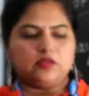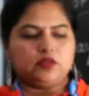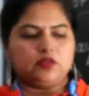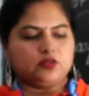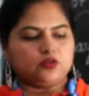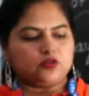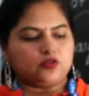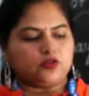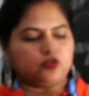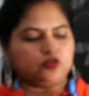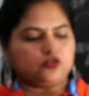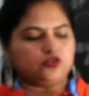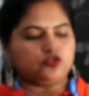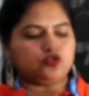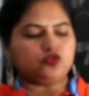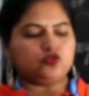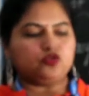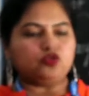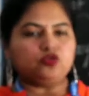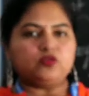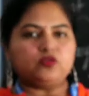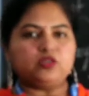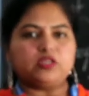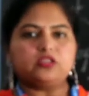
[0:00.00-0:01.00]
It's got
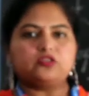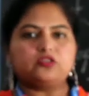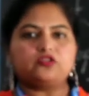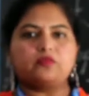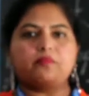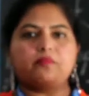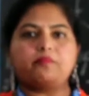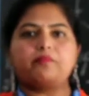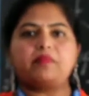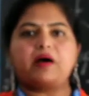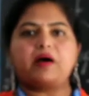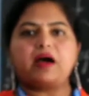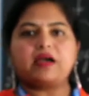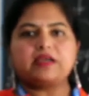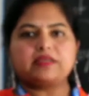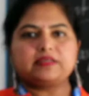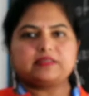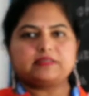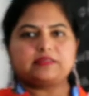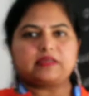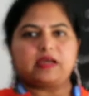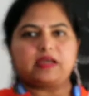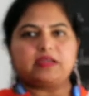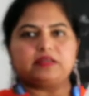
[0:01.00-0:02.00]
two wheels, a
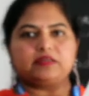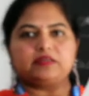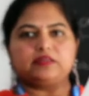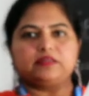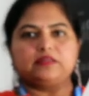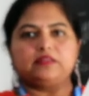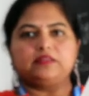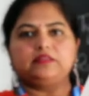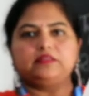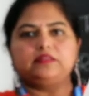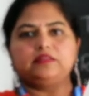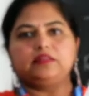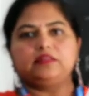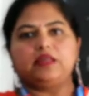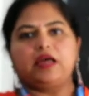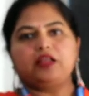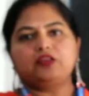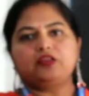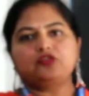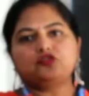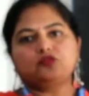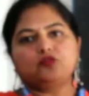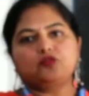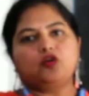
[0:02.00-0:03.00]
bicycle.
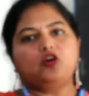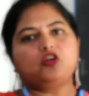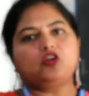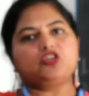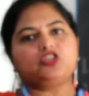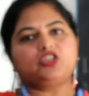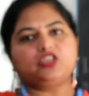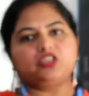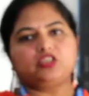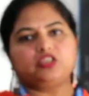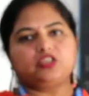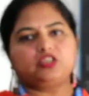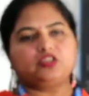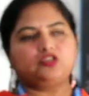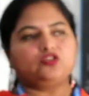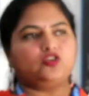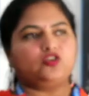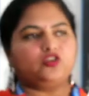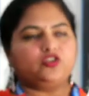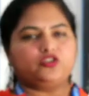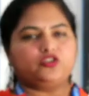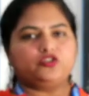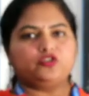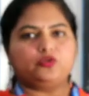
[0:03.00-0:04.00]
And small children
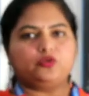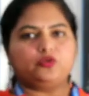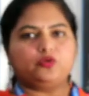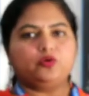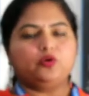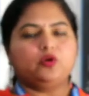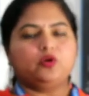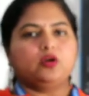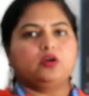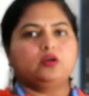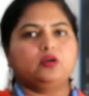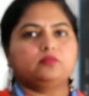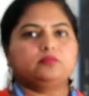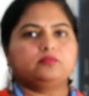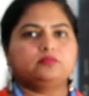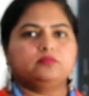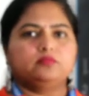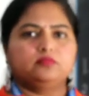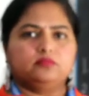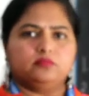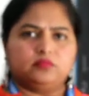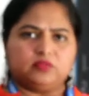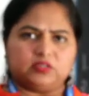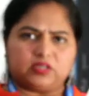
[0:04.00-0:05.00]
also
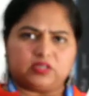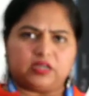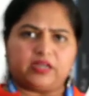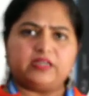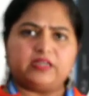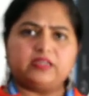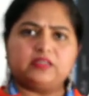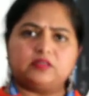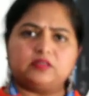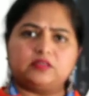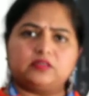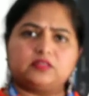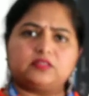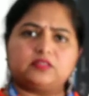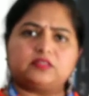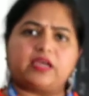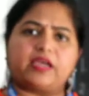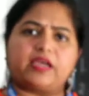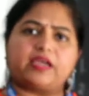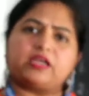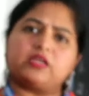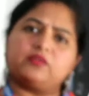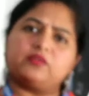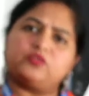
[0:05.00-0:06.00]
ride a
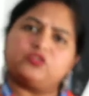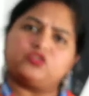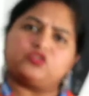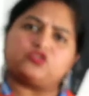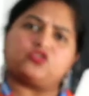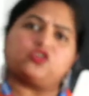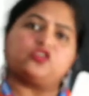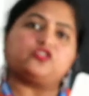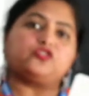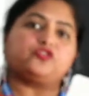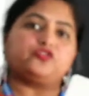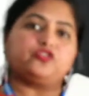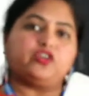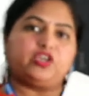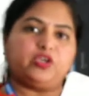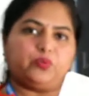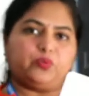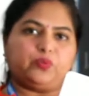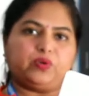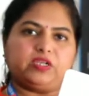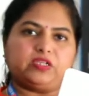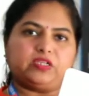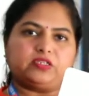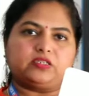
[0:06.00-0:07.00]
cycle which has got three
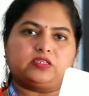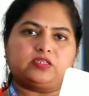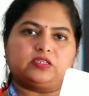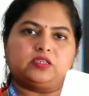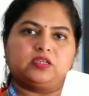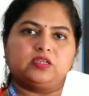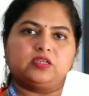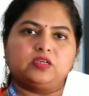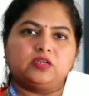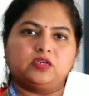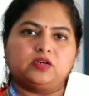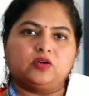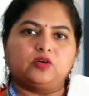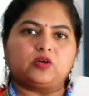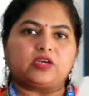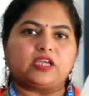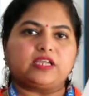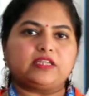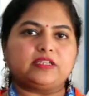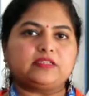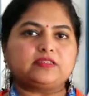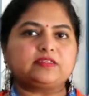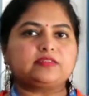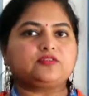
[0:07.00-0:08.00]
wheels. Okay,
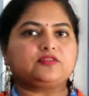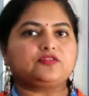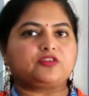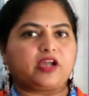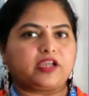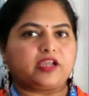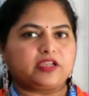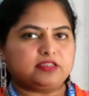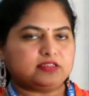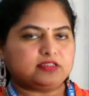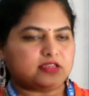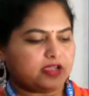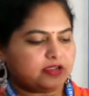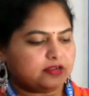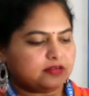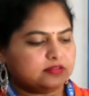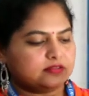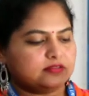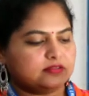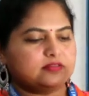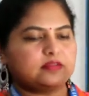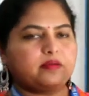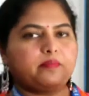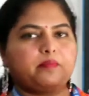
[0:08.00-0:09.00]
there's a tricycle,
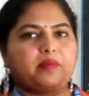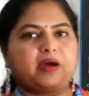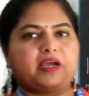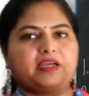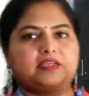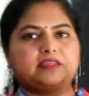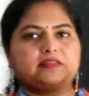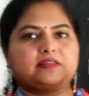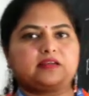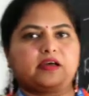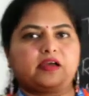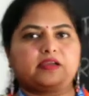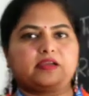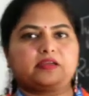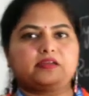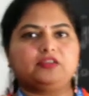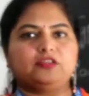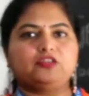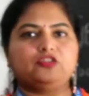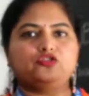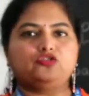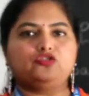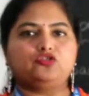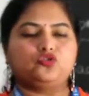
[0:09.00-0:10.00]
there's a
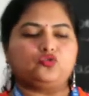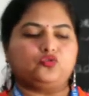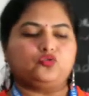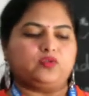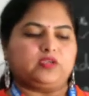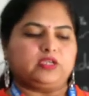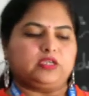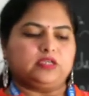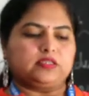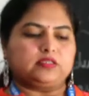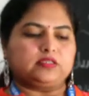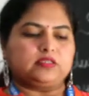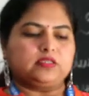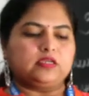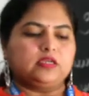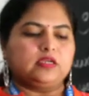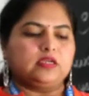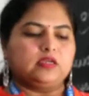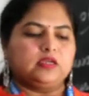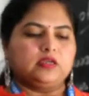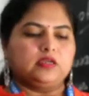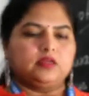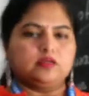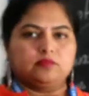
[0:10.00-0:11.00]
bicycle, two wheels.
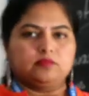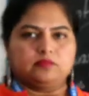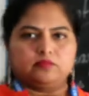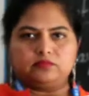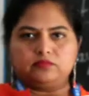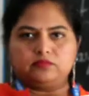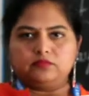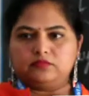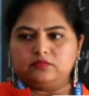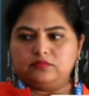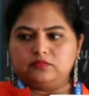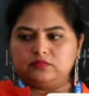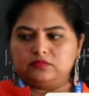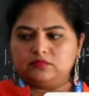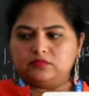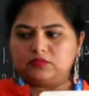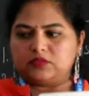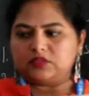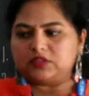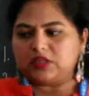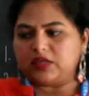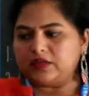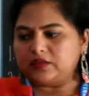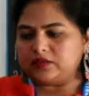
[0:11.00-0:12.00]

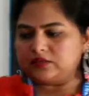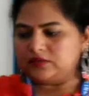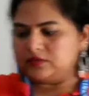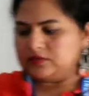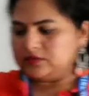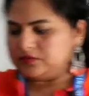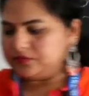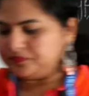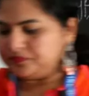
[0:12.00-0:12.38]
Cycle.